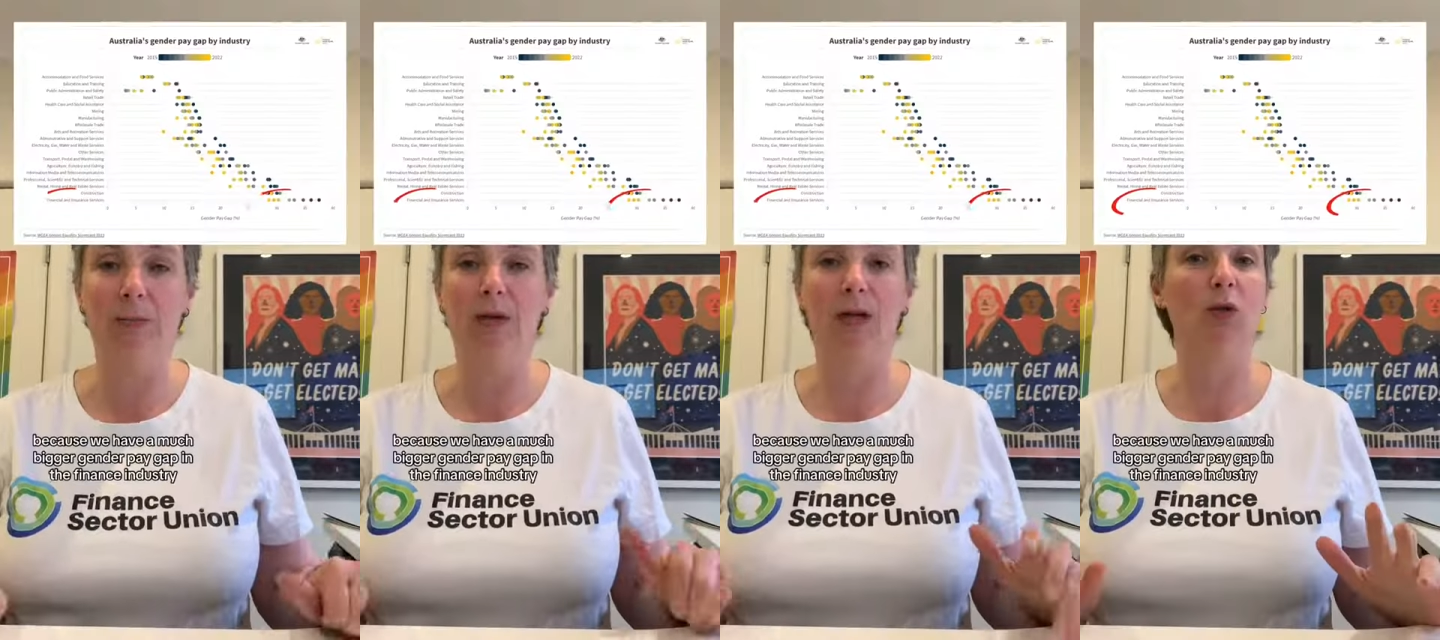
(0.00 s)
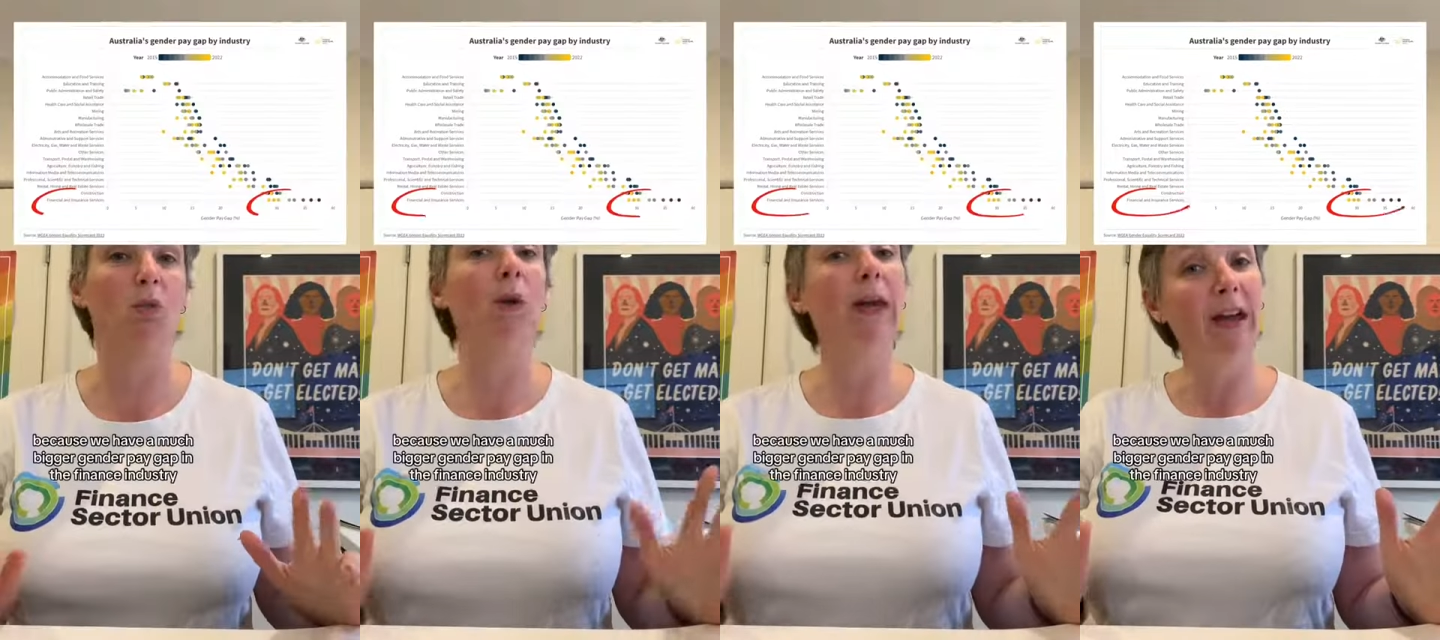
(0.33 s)
because
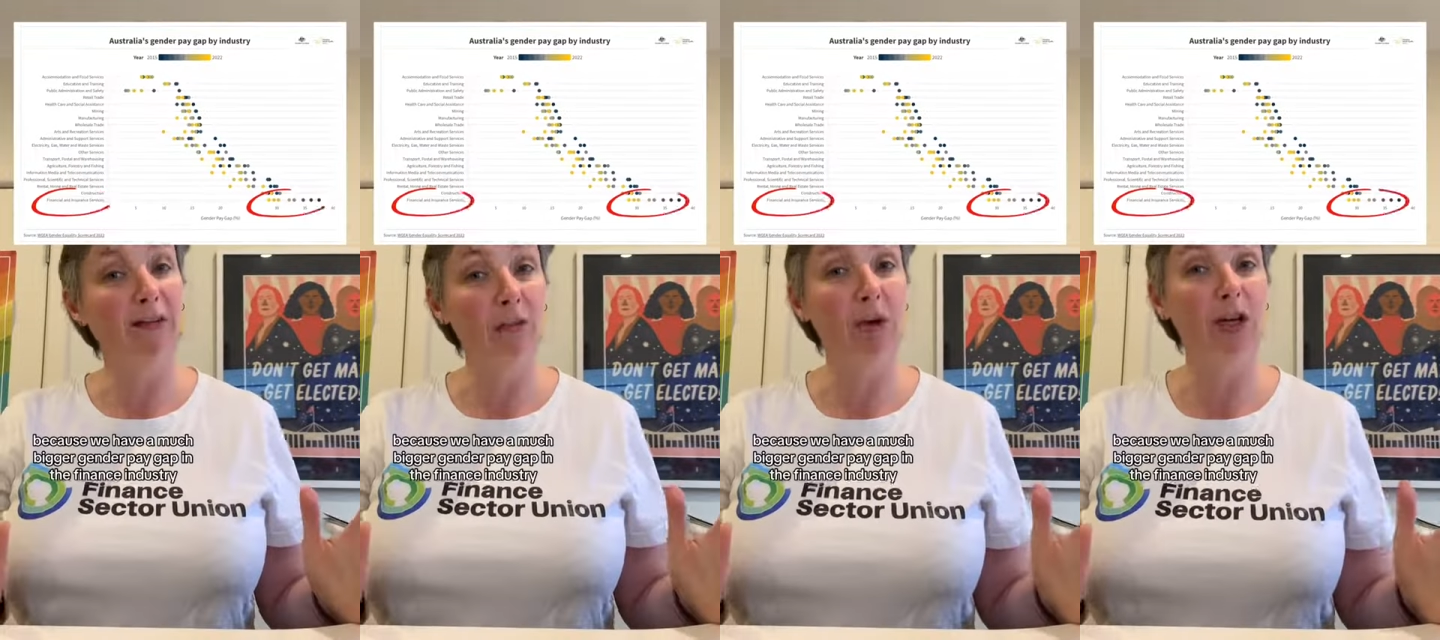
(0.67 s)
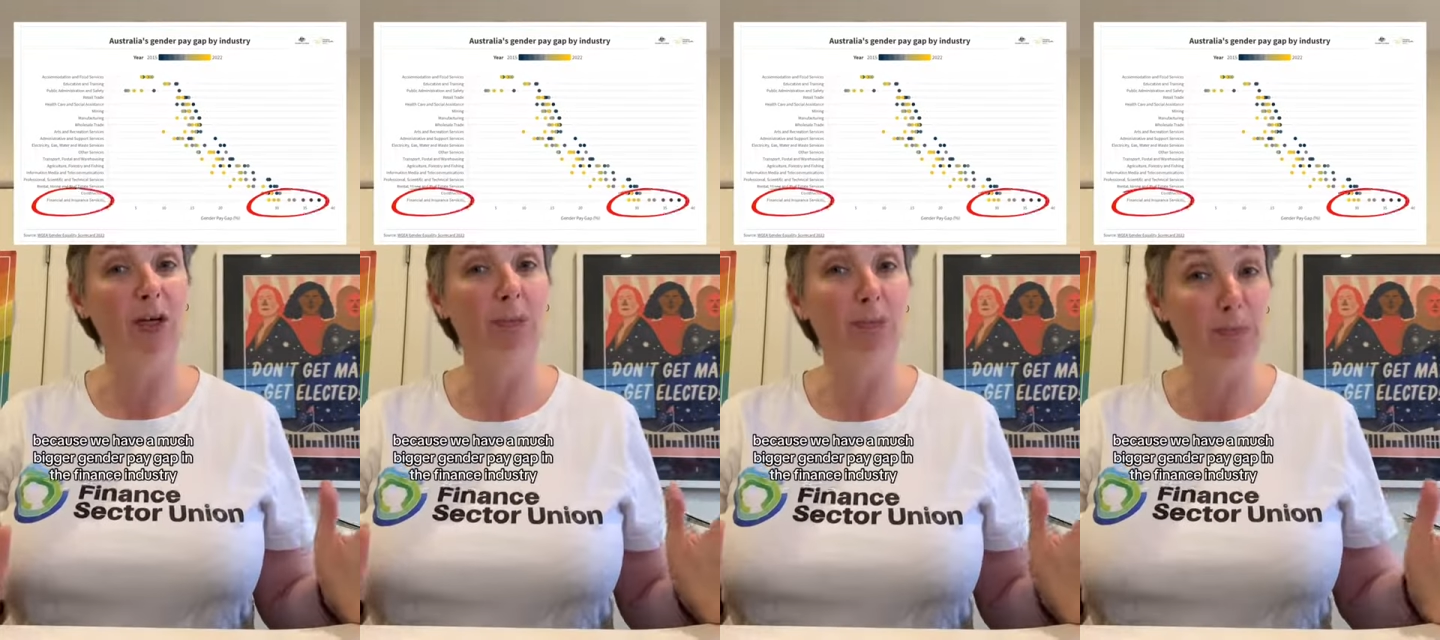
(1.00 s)
we have a much
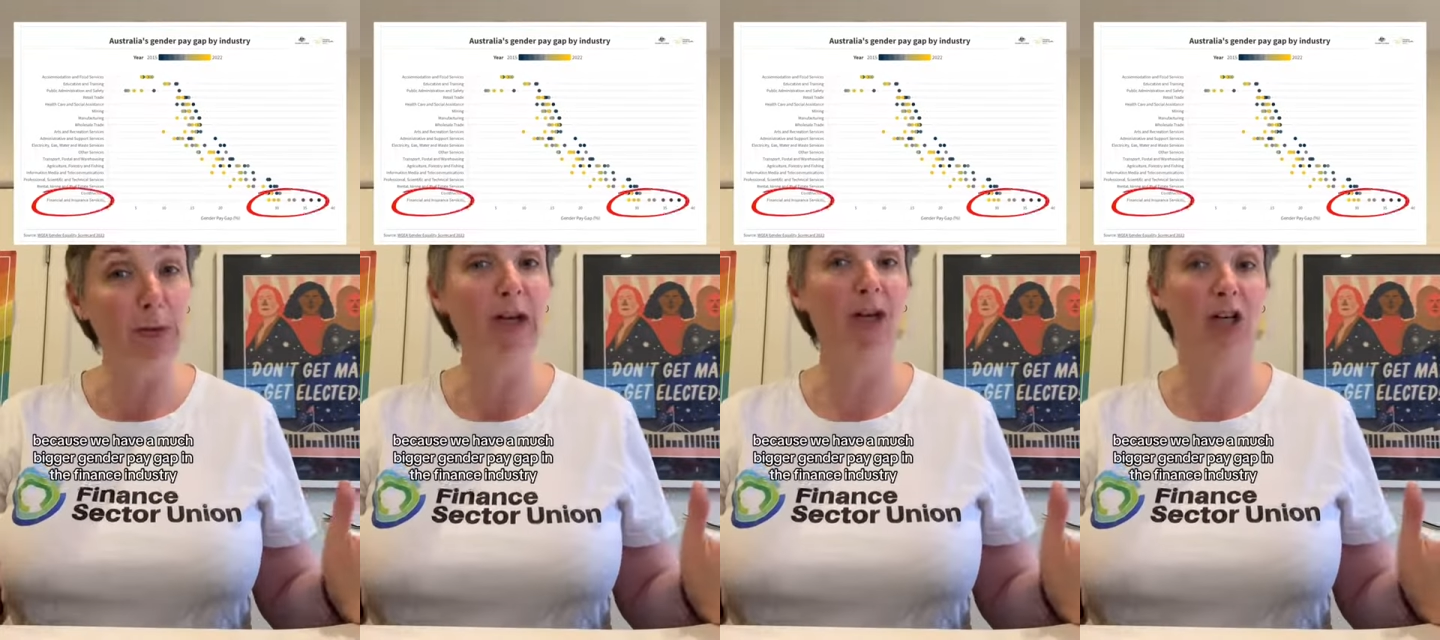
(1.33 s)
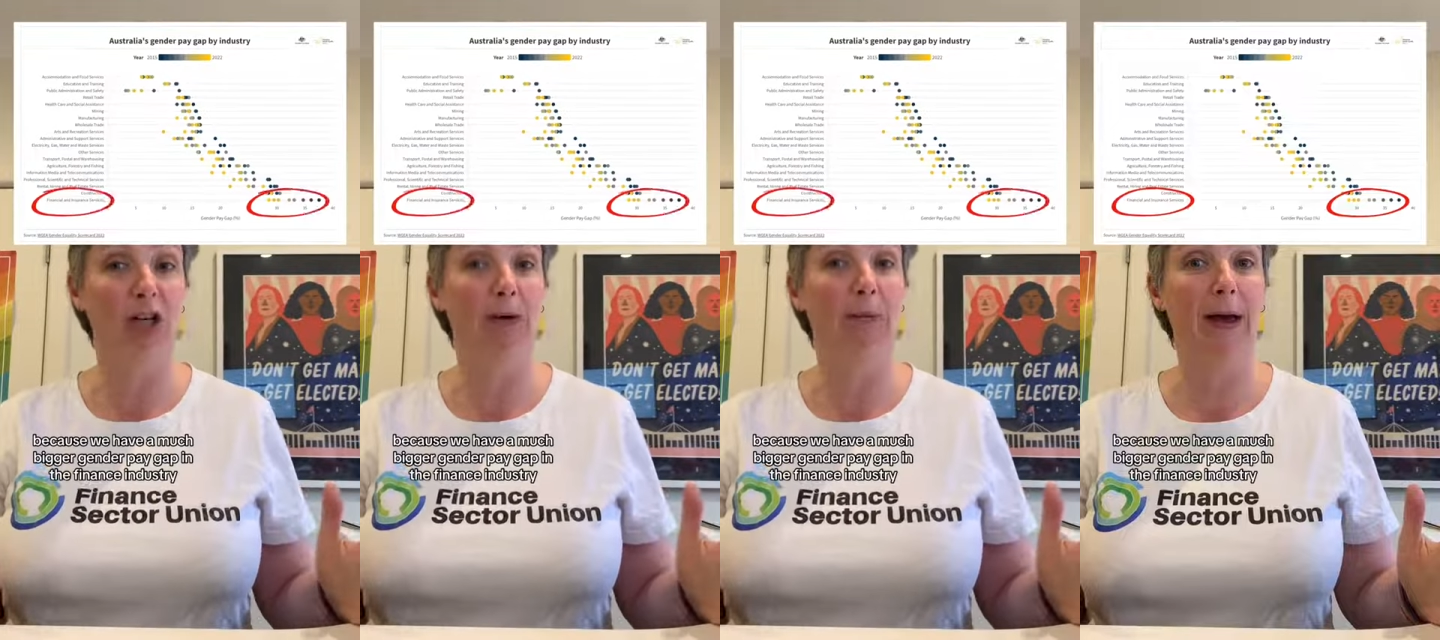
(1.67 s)
bigger
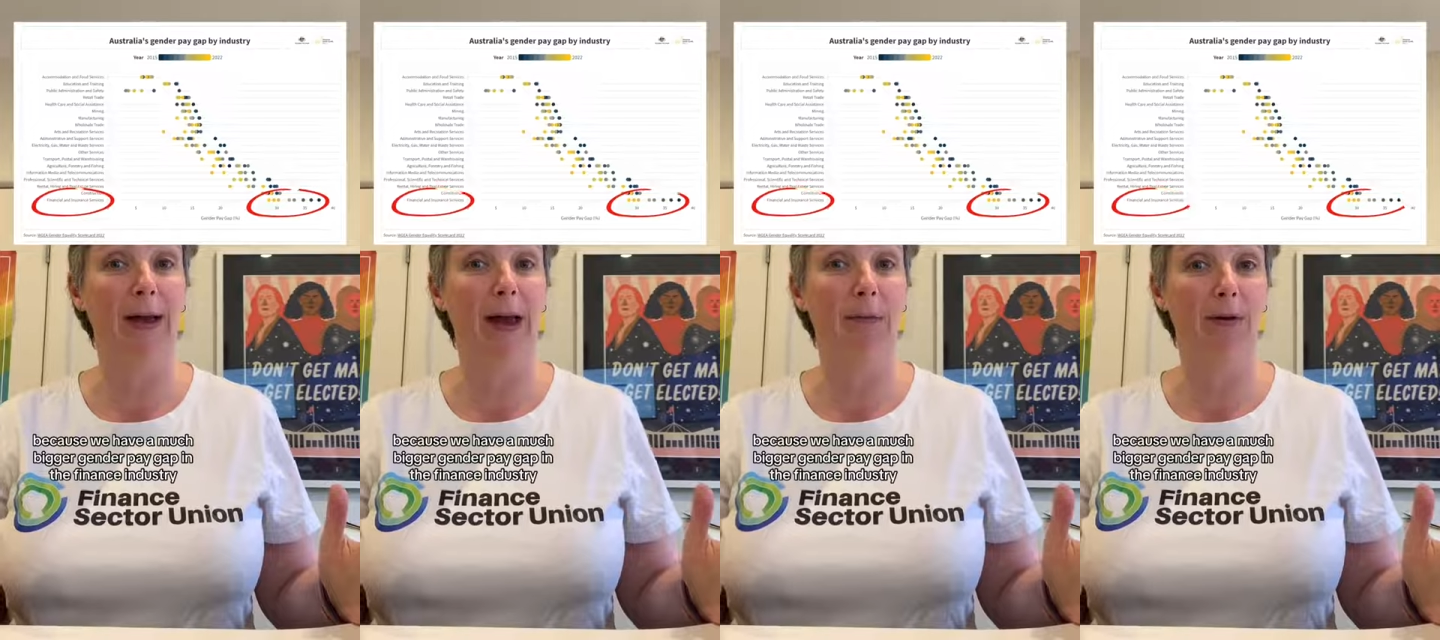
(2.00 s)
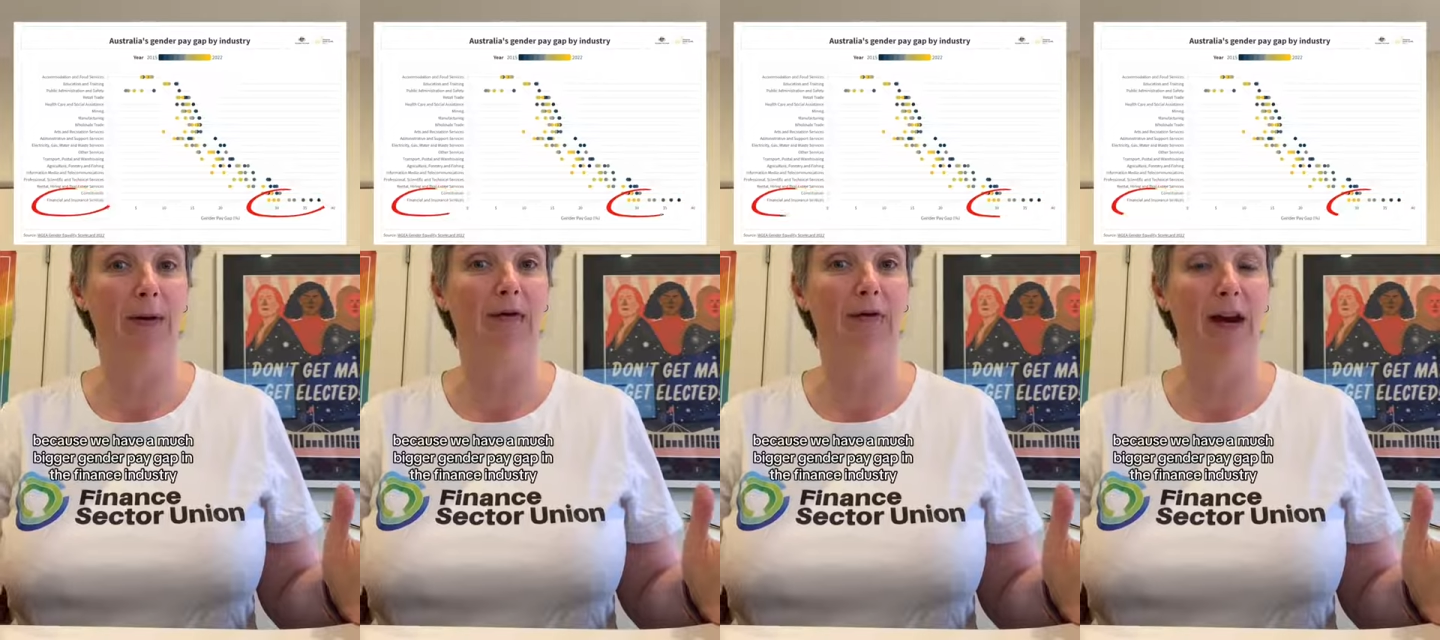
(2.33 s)
gender pay gap in
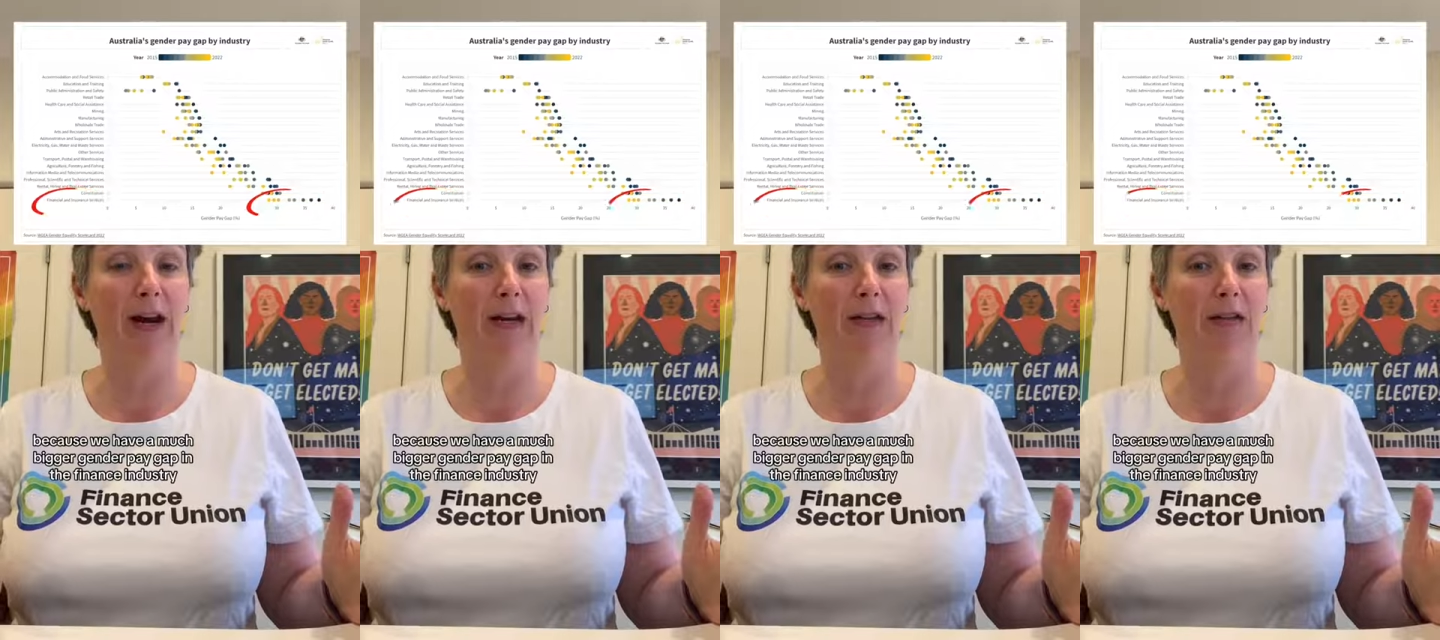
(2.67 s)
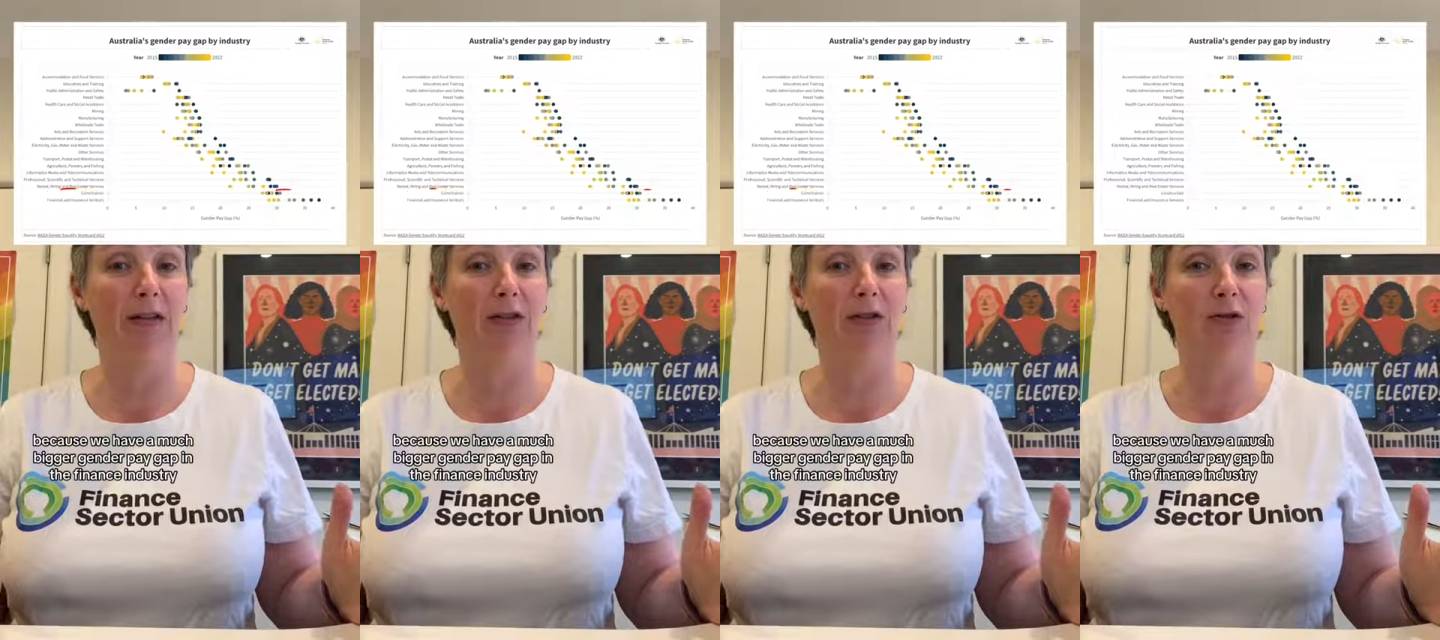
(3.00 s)
the finance
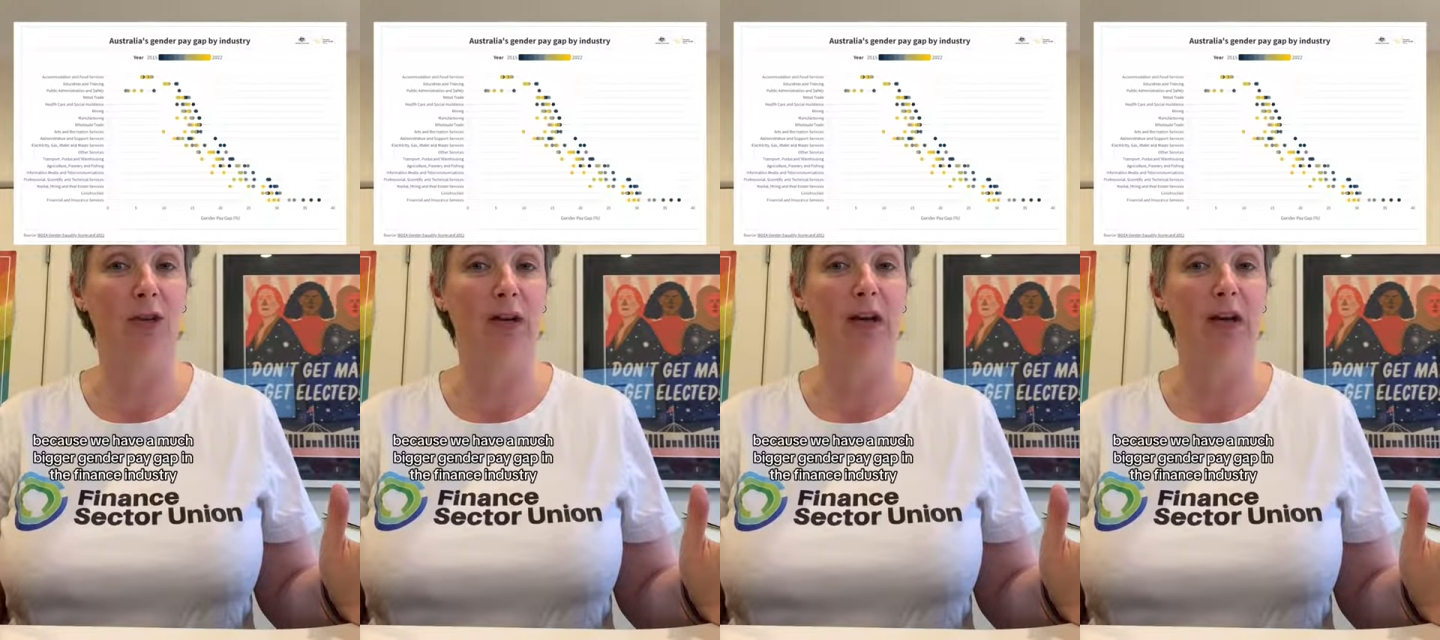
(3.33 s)
industry.